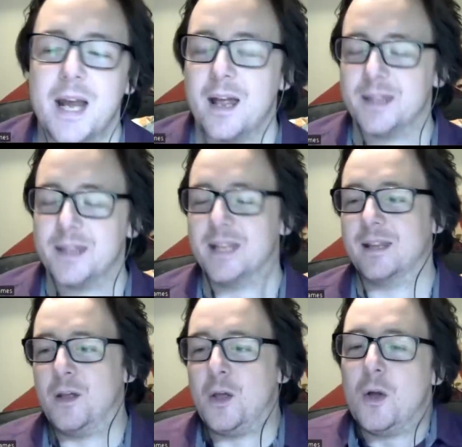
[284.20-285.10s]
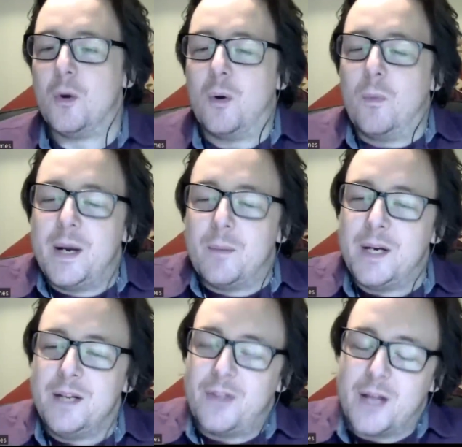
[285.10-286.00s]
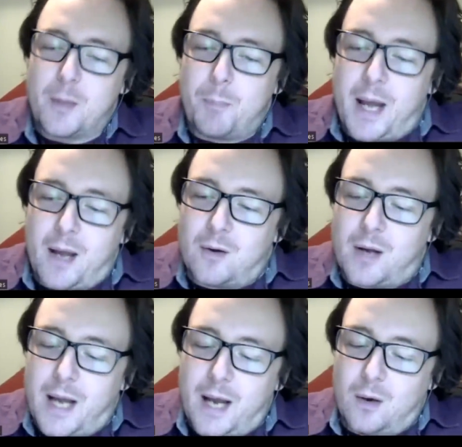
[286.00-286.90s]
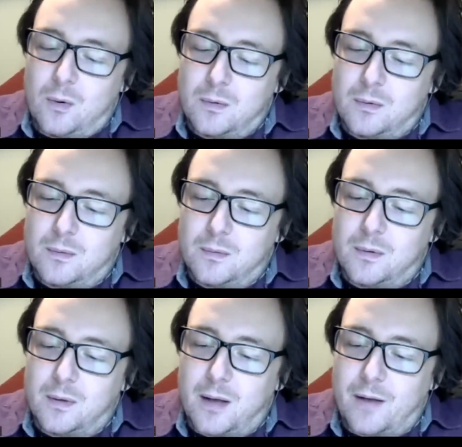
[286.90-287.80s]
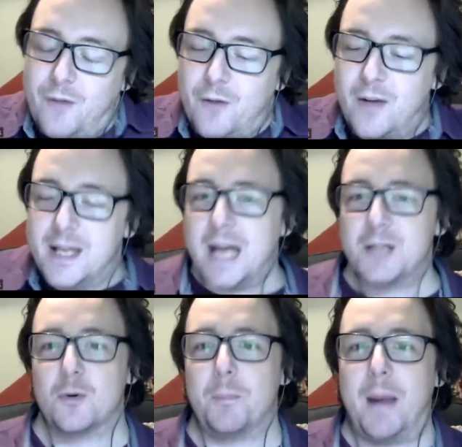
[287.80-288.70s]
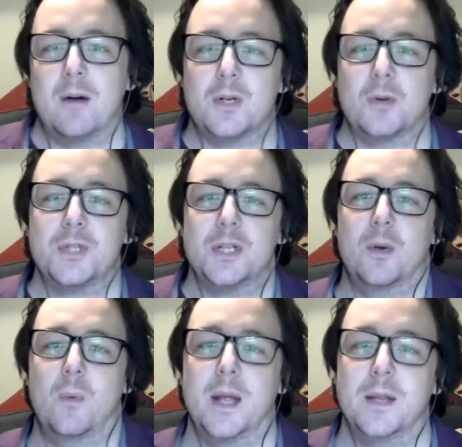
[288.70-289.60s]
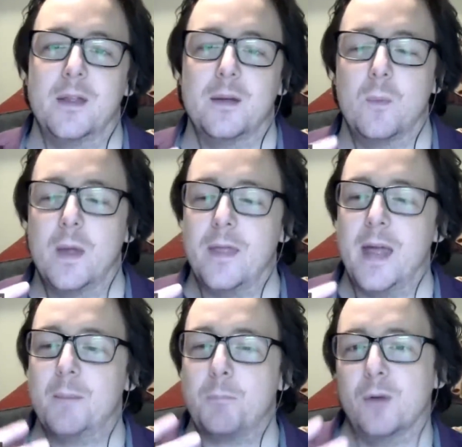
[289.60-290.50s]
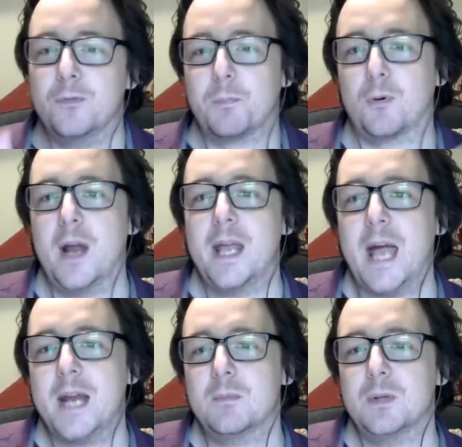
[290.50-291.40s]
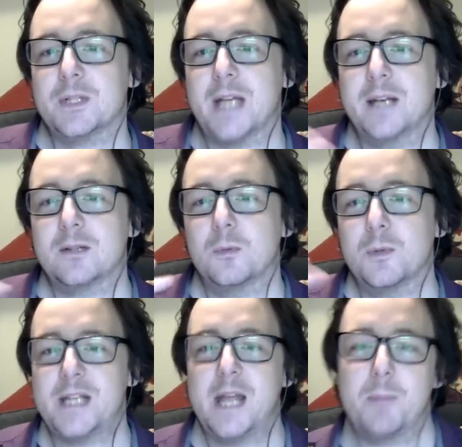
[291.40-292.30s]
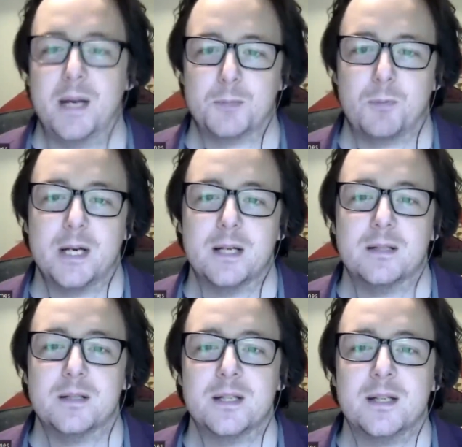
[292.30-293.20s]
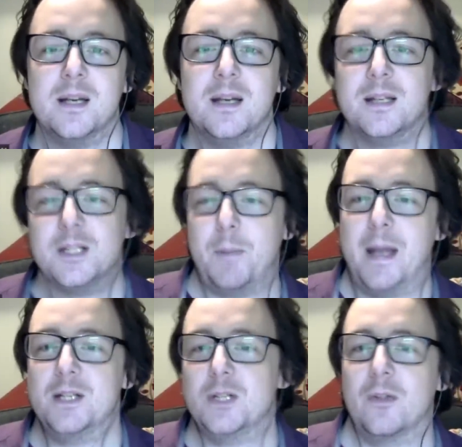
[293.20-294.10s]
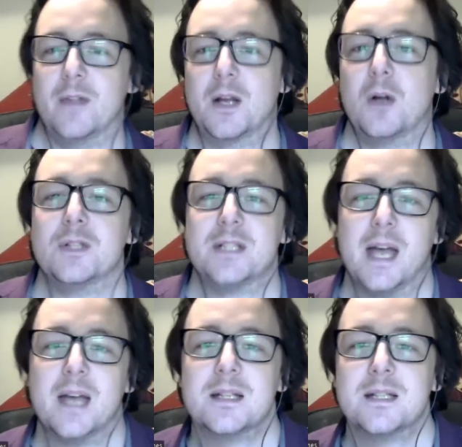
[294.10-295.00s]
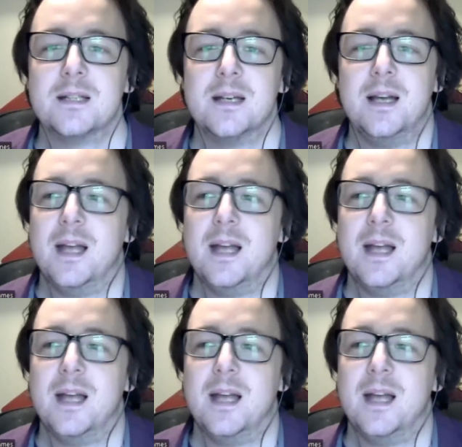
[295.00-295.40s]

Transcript: and I, yeah. I think that, but when you think about how I, I find cats are a paradox in a way that where they're both prey animals and almost apex predators, depending on their context.